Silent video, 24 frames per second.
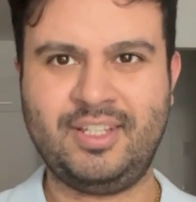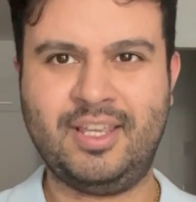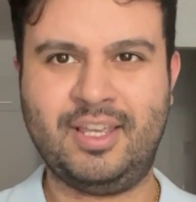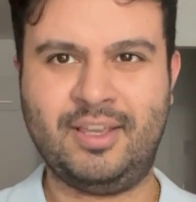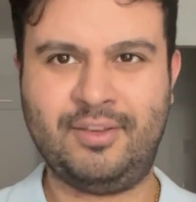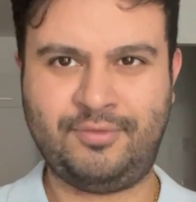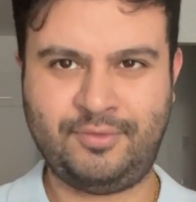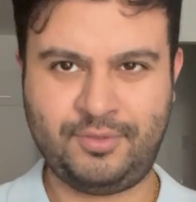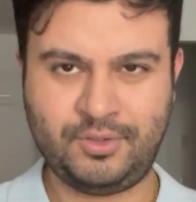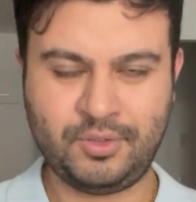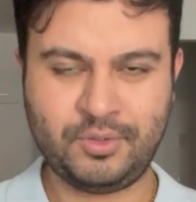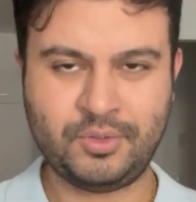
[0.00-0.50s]

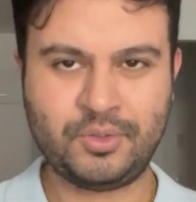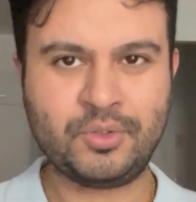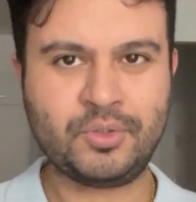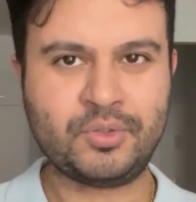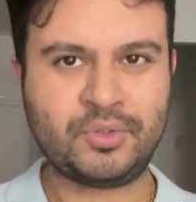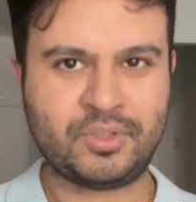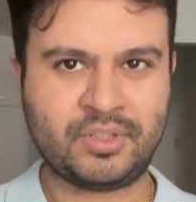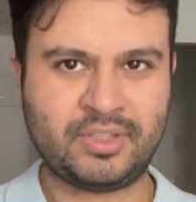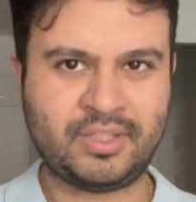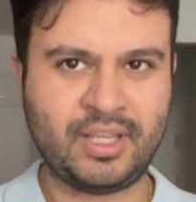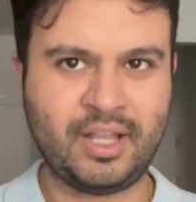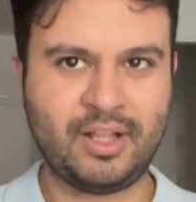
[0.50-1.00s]
If you use
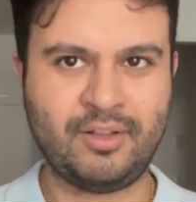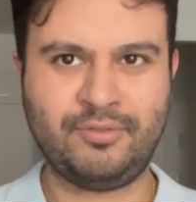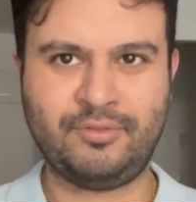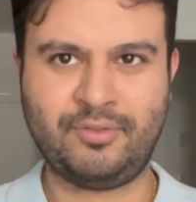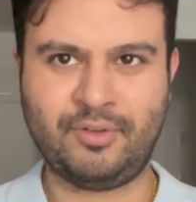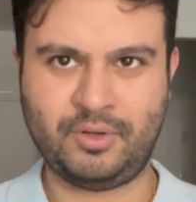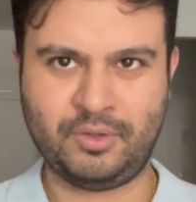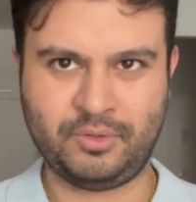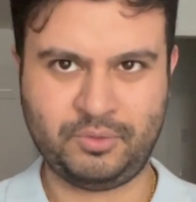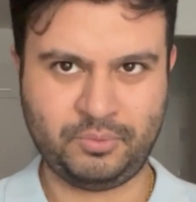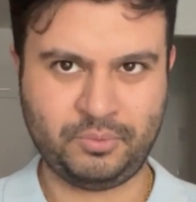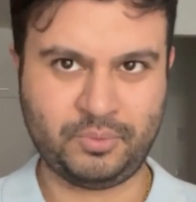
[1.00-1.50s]
a cell
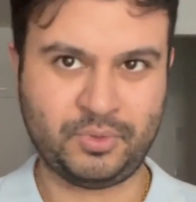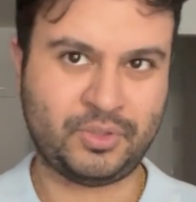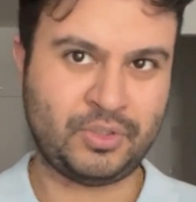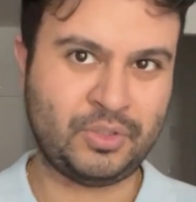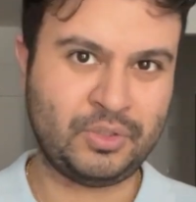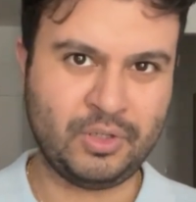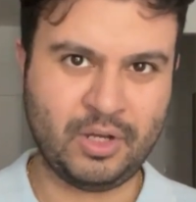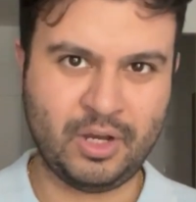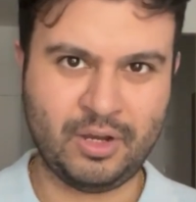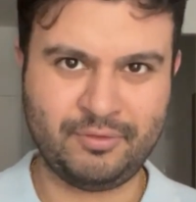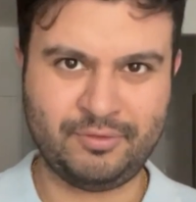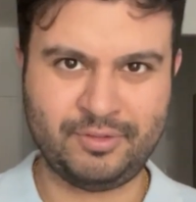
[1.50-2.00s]
phone, which
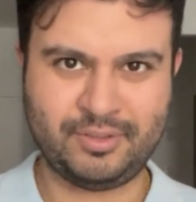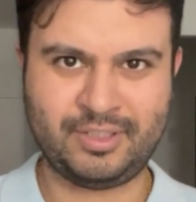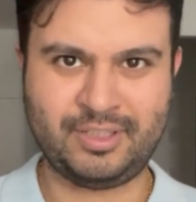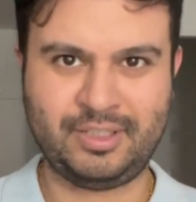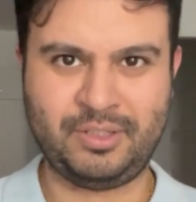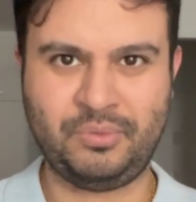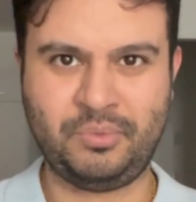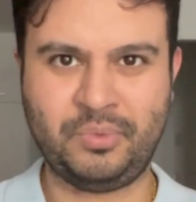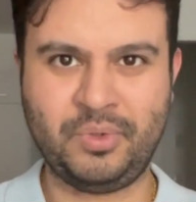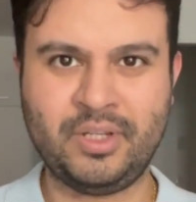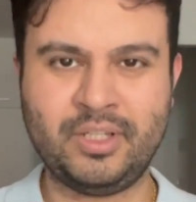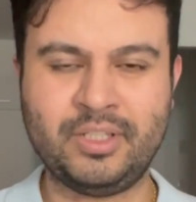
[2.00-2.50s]
you obviously
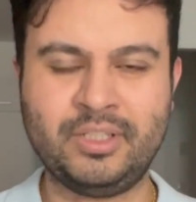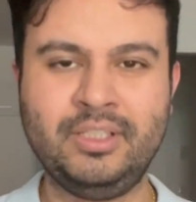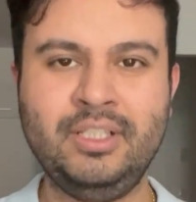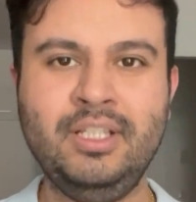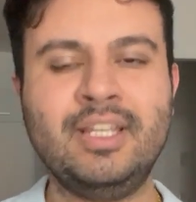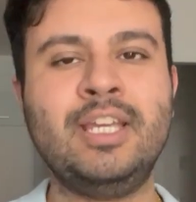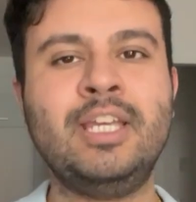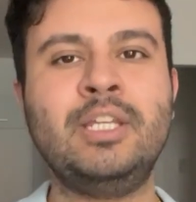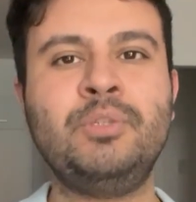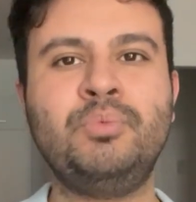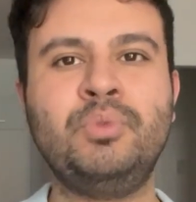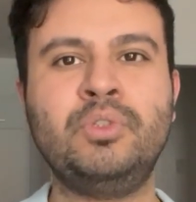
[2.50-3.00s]
will,
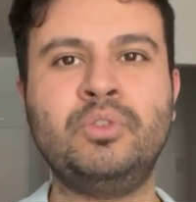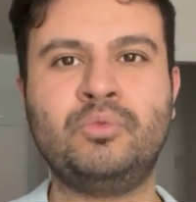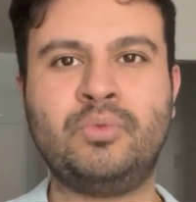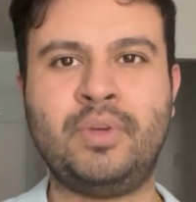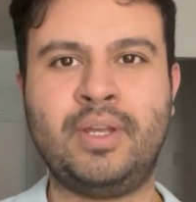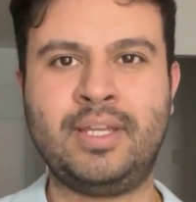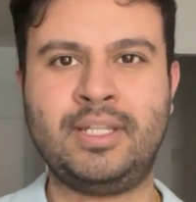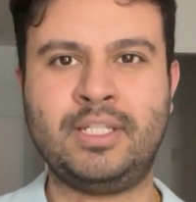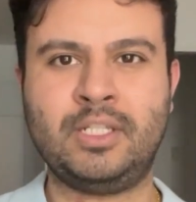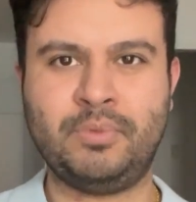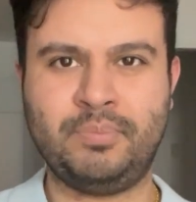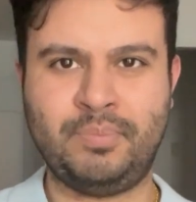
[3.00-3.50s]
it will
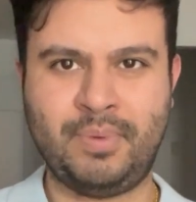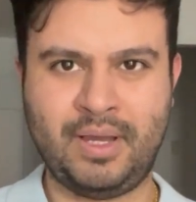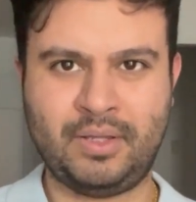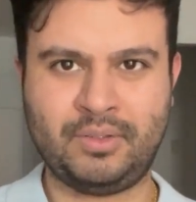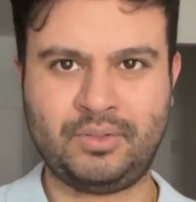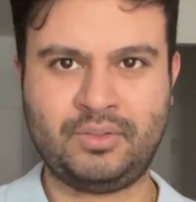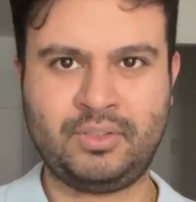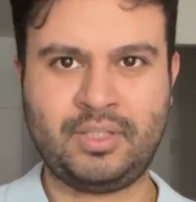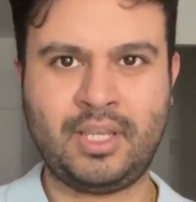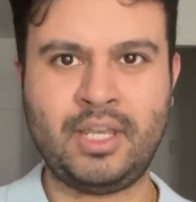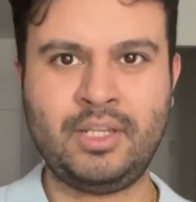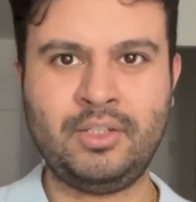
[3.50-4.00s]
range
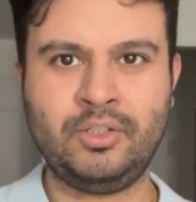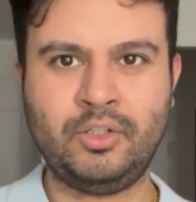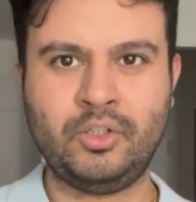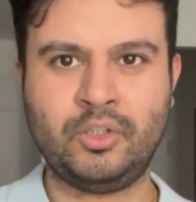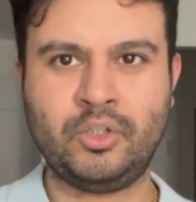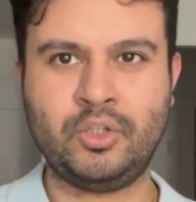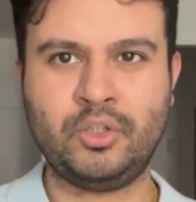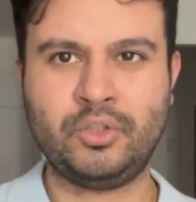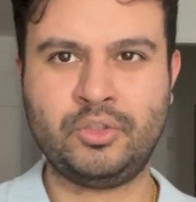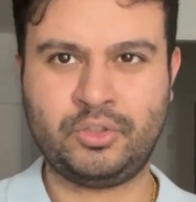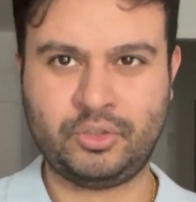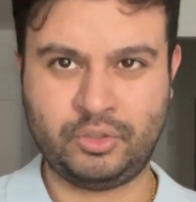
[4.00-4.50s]
about 10
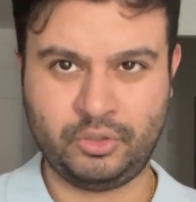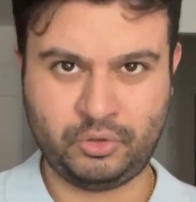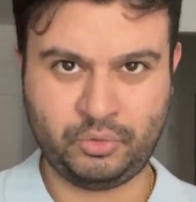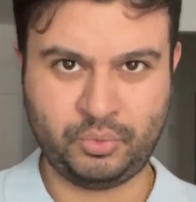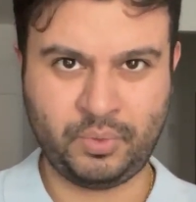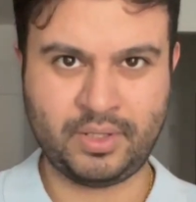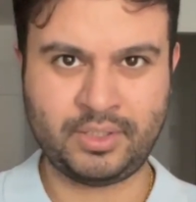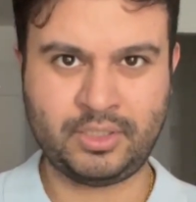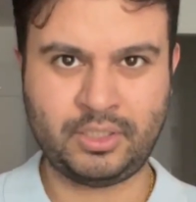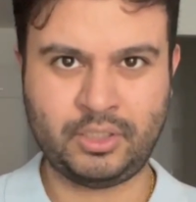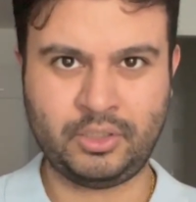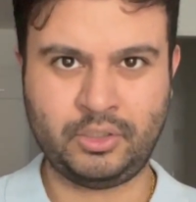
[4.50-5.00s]
euros to
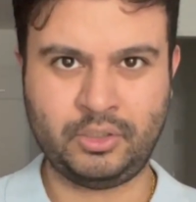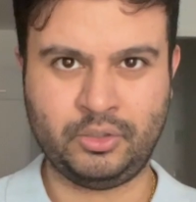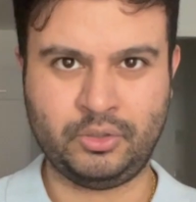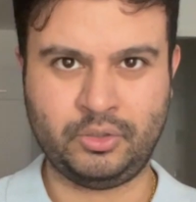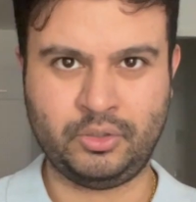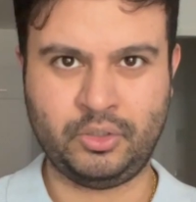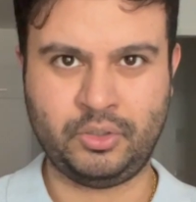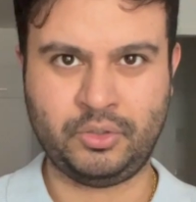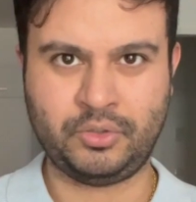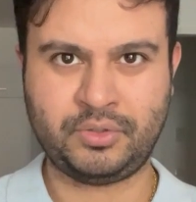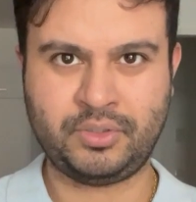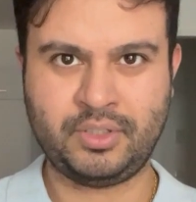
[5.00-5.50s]
20
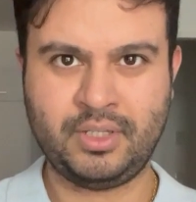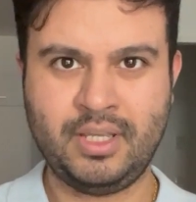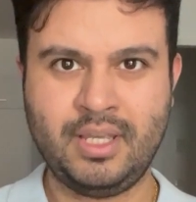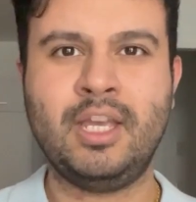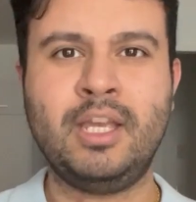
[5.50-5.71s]
euros.